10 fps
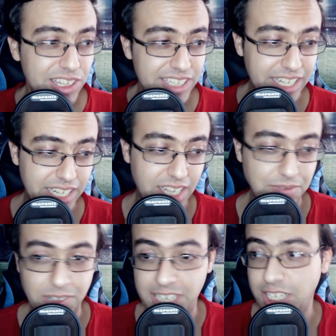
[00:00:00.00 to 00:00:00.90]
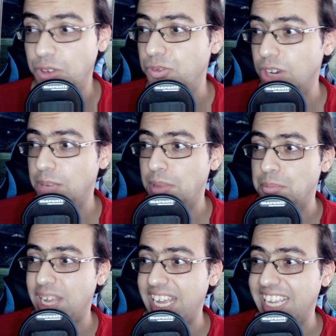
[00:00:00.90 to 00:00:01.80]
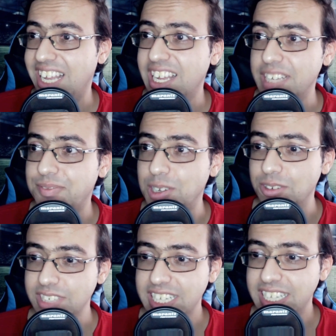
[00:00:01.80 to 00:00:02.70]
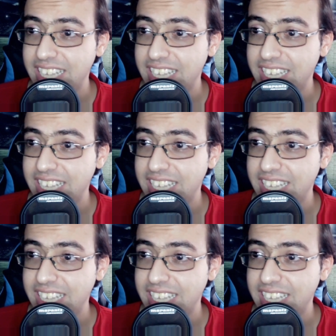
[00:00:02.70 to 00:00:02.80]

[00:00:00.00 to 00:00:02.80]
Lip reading: that I have running from my iPhone.